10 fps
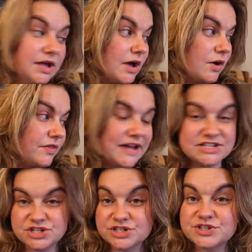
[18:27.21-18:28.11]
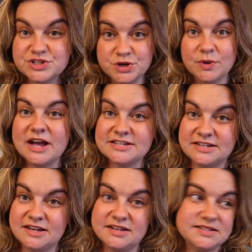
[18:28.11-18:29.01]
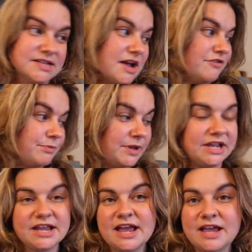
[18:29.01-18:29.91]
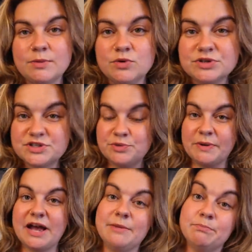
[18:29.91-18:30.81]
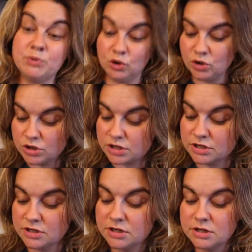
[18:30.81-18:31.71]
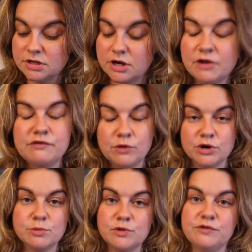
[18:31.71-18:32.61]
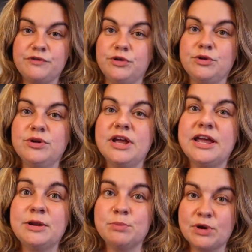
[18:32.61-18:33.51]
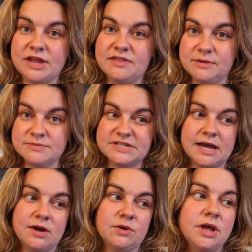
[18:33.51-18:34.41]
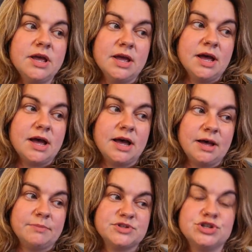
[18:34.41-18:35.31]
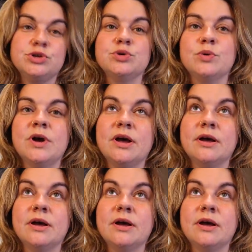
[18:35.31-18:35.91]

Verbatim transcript: Now that's just two ideas of being able to buy bulk affordable food and break them down um, to